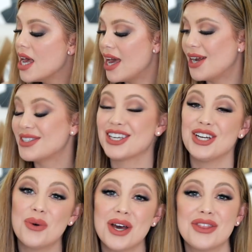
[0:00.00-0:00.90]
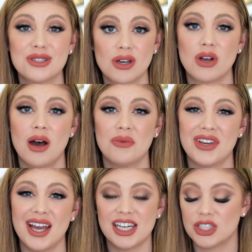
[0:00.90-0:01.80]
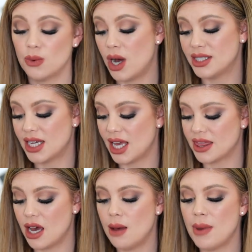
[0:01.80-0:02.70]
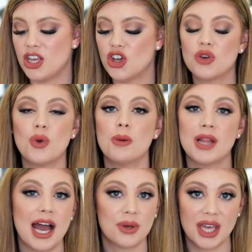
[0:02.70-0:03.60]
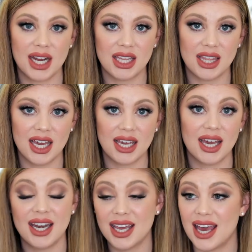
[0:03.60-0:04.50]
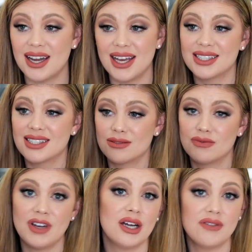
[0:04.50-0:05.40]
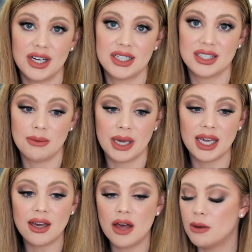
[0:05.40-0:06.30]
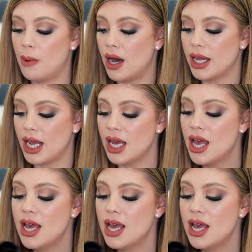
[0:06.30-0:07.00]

And I was like, you know what? They're so comfy. I just want to get them. And you can wear black with anything. And again, it's very, very slimming on the body.